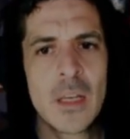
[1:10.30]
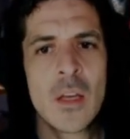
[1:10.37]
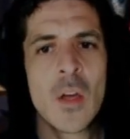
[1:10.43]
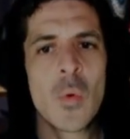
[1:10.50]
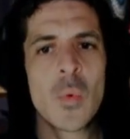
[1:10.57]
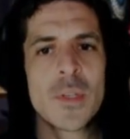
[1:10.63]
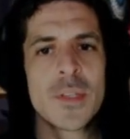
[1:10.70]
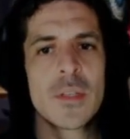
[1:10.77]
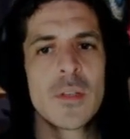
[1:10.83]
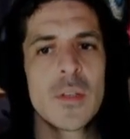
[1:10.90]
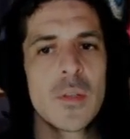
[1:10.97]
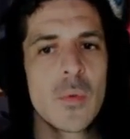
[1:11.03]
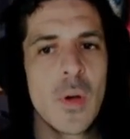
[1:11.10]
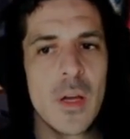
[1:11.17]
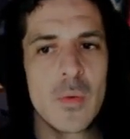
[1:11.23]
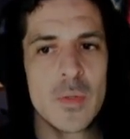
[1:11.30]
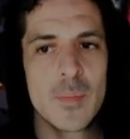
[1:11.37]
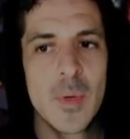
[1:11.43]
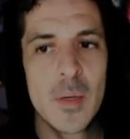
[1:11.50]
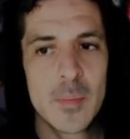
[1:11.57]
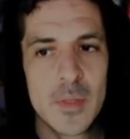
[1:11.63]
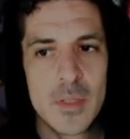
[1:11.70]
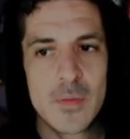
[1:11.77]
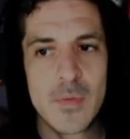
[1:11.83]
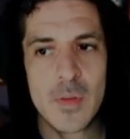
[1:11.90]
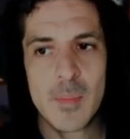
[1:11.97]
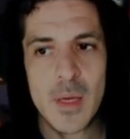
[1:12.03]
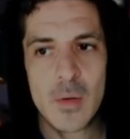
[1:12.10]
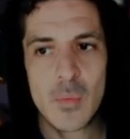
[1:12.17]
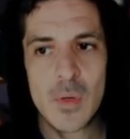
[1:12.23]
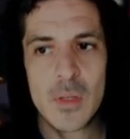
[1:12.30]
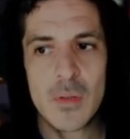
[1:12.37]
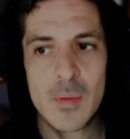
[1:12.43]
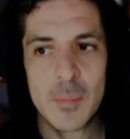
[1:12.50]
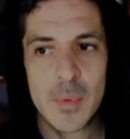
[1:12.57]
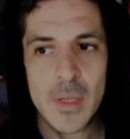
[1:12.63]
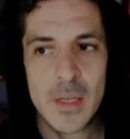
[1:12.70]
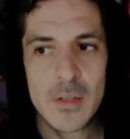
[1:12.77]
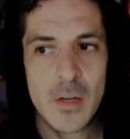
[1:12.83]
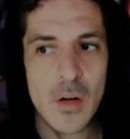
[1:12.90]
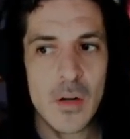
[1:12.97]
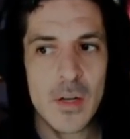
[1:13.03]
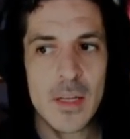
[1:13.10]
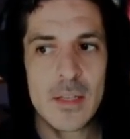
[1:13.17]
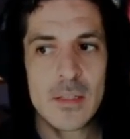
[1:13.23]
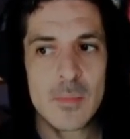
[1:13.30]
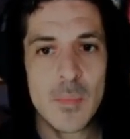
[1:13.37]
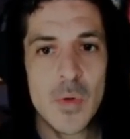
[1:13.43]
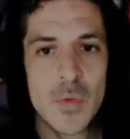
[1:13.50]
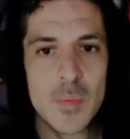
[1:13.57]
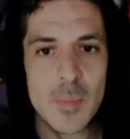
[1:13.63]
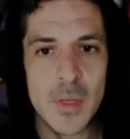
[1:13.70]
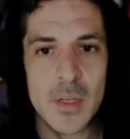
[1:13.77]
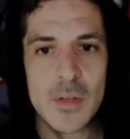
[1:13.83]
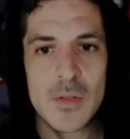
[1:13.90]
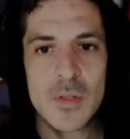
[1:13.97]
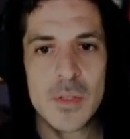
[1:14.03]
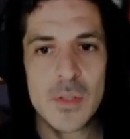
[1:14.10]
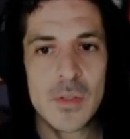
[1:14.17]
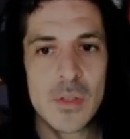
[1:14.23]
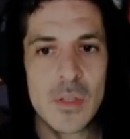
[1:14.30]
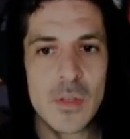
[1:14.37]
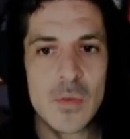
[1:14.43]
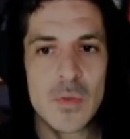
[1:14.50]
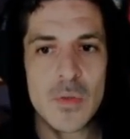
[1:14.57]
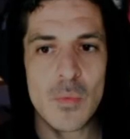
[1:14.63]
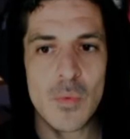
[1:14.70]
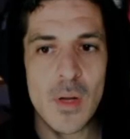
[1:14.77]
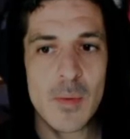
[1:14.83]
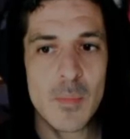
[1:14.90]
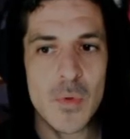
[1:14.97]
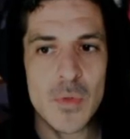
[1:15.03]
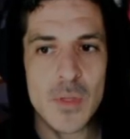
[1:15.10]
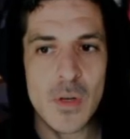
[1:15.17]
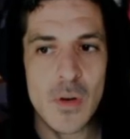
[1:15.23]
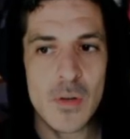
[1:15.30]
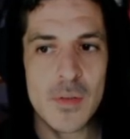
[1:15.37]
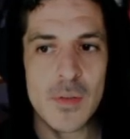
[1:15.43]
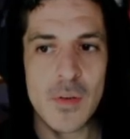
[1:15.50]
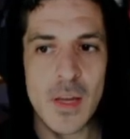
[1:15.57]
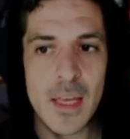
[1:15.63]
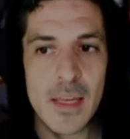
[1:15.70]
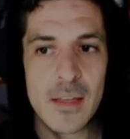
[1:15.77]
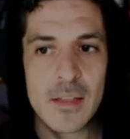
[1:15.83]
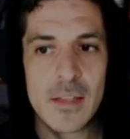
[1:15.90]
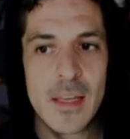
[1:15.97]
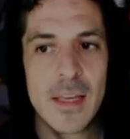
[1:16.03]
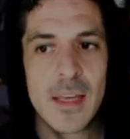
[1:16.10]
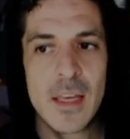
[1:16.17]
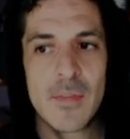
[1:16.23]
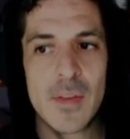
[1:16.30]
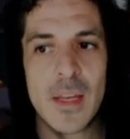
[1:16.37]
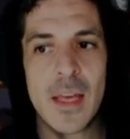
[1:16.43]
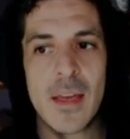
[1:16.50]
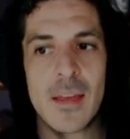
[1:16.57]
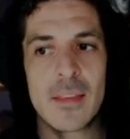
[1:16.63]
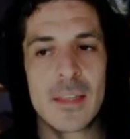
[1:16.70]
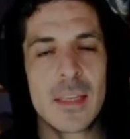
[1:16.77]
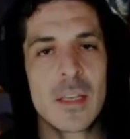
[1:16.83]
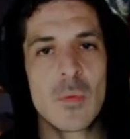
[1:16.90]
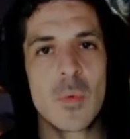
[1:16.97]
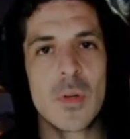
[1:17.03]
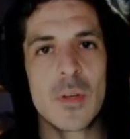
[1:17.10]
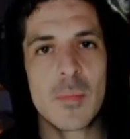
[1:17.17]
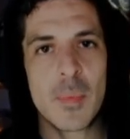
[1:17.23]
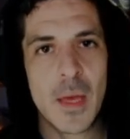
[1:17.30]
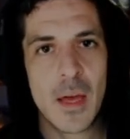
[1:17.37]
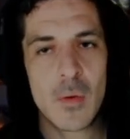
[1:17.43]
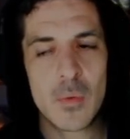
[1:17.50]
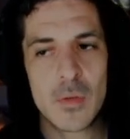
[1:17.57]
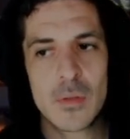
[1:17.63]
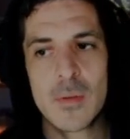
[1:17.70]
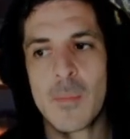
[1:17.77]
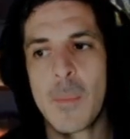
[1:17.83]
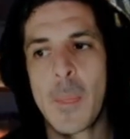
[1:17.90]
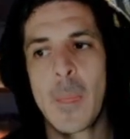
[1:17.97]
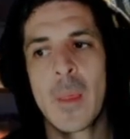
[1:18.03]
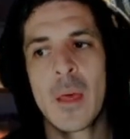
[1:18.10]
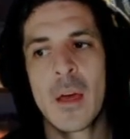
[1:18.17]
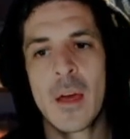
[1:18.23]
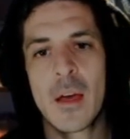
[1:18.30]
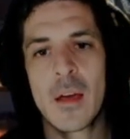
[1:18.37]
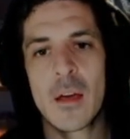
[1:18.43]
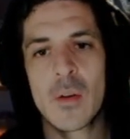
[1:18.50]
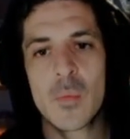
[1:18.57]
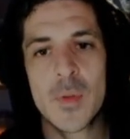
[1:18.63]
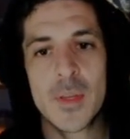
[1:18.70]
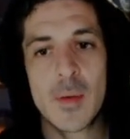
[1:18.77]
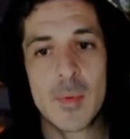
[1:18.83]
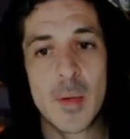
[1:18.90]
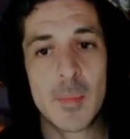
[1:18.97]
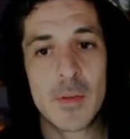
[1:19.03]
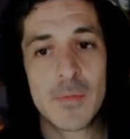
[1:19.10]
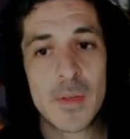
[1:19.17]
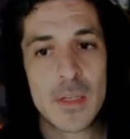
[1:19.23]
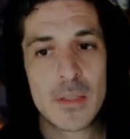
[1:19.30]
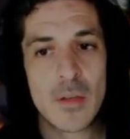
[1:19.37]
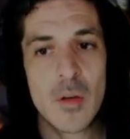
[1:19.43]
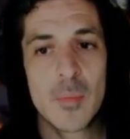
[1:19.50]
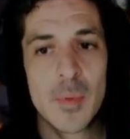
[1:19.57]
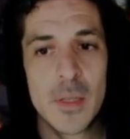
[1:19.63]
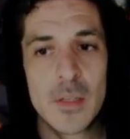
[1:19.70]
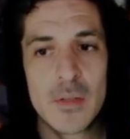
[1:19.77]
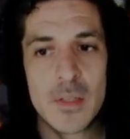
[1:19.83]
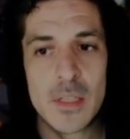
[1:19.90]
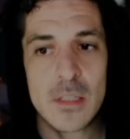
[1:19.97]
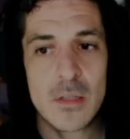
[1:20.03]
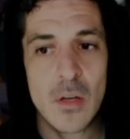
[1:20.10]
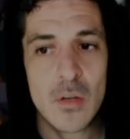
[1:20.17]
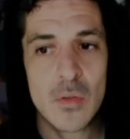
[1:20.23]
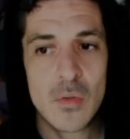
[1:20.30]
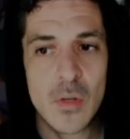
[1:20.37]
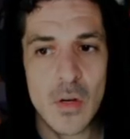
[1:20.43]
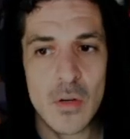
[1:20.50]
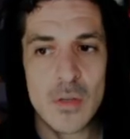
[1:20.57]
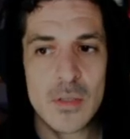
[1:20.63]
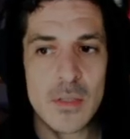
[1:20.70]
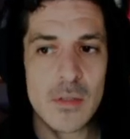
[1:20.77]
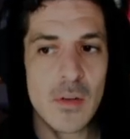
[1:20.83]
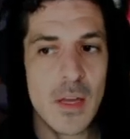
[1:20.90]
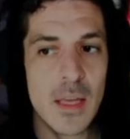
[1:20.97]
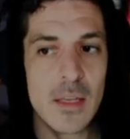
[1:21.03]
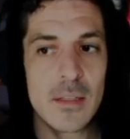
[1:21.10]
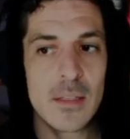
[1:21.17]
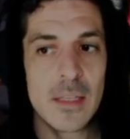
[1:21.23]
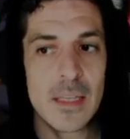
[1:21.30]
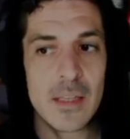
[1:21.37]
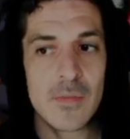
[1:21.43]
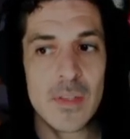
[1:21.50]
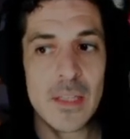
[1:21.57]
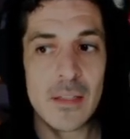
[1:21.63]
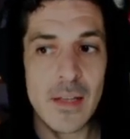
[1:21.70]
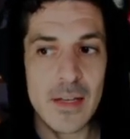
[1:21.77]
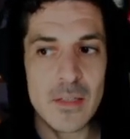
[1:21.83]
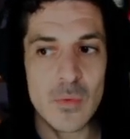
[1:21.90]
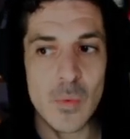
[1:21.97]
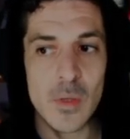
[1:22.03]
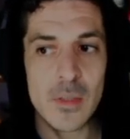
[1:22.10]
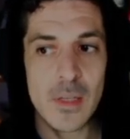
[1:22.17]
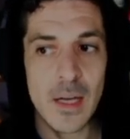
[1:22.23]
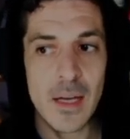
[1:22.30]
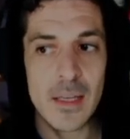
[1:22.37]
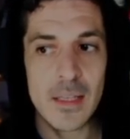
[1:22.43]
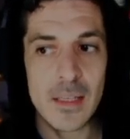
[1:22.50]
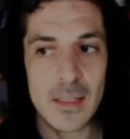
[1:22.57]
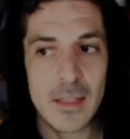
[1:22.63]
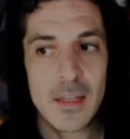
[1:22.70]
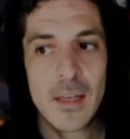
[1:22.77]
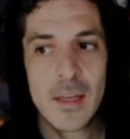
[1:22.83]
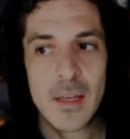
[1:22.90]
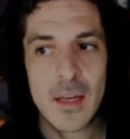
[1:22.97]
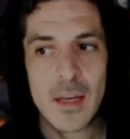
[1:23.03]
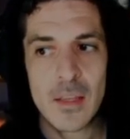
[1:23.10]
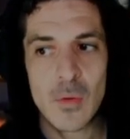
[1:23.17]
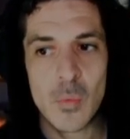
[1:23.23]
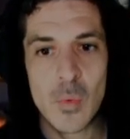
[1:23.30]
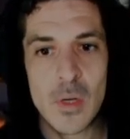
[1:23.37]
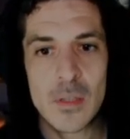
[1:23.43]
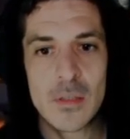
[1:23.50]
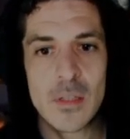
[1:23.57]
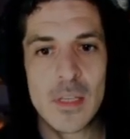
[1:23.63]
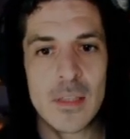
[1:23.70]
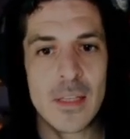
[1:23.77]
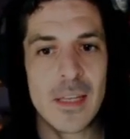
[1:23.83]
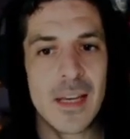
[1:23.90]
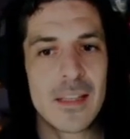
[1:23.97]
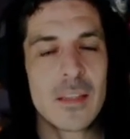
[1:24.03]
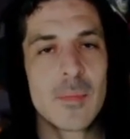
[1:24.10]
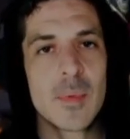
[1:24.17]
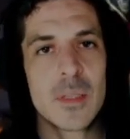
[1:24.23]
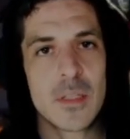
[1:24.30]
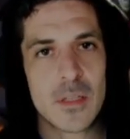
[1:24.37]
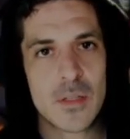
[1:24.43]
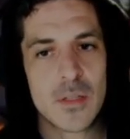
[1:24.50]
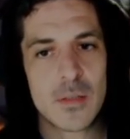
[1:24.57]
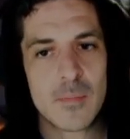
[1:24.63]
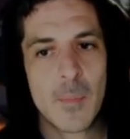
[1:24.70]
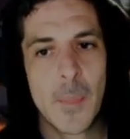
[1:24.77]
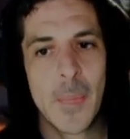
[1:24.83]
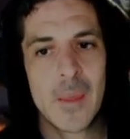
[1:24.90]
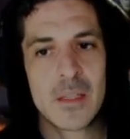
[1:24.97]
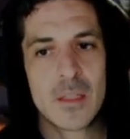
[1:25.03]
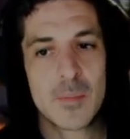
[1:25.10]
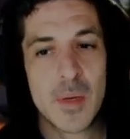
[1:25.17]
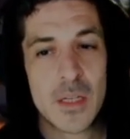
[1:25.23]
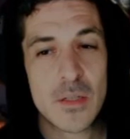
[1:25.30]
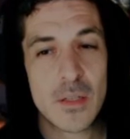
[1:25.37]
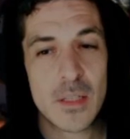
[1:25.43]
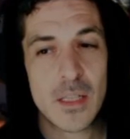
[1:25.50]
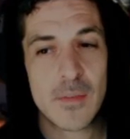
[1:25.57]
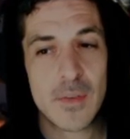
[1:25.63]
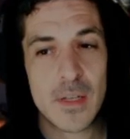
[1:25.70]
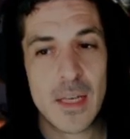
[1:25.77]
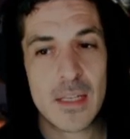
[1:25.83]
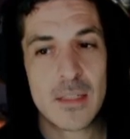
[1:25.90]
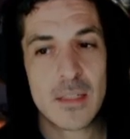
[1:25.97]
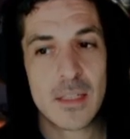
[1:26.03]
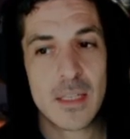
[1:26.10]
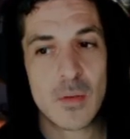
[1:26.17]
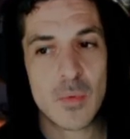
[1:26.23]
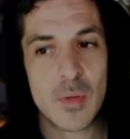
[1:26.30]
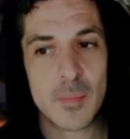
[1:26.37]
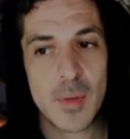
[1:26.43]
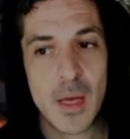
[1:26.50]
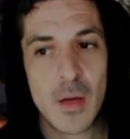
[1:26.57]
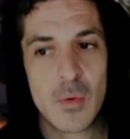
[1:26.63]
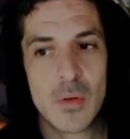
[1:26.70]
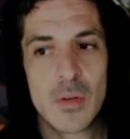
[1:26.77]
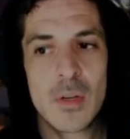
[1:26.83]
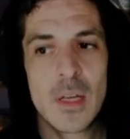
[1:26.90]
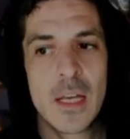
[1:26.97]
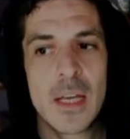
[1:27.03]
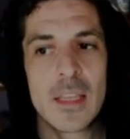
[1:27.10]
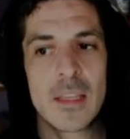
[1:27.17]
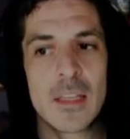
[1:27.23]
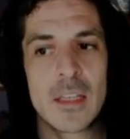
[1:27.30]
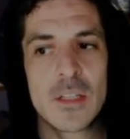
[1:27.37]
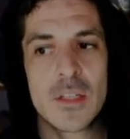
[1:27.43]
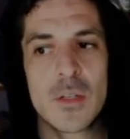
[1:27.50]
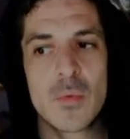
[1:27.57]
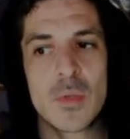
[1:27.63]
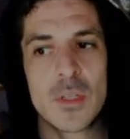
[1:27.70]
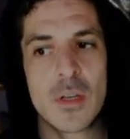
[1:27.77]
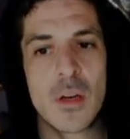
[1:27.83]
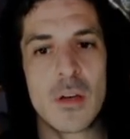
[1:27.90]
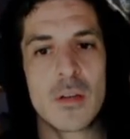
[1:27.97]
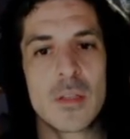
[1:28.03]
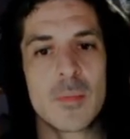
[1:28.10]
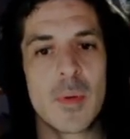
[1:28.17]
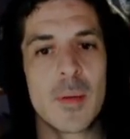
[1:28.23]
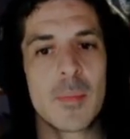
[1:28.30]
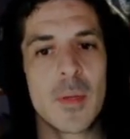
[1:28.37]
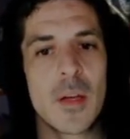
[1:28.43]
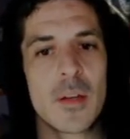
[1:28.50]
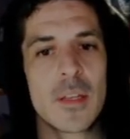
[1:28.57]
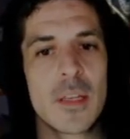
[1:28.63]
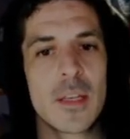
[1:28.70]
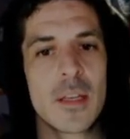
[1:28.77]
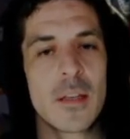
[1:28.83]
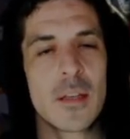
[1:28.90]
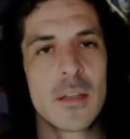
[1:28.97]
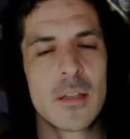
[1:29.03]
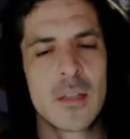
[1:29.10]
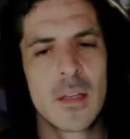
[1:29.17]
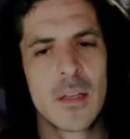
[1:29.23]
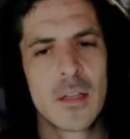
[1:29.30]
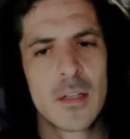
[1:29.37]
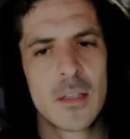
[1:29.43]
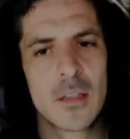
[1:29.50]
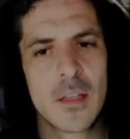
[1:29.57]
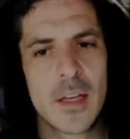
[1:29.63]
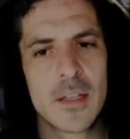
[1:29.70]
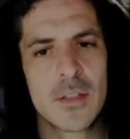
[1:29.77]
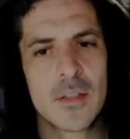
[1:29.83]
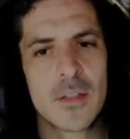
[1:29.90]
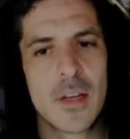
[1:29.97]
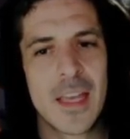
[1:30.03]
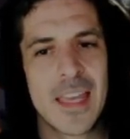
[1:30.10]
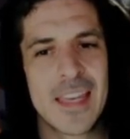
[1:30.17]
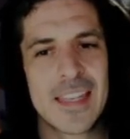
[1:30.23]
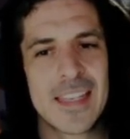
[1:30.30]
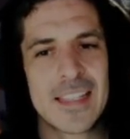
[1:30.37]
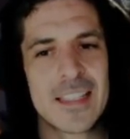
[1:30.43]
Once the new UI was published for the mana wheel and player card hands, most players couldn't use the rightmost card in their hand that had the keyword empowered. With the upcoming fix, all players can toggle cards in their hand, even the last one, i.e. the one in the 9th position, especially if it has the keyword empower. The issue was caused by blocking Collider, and it's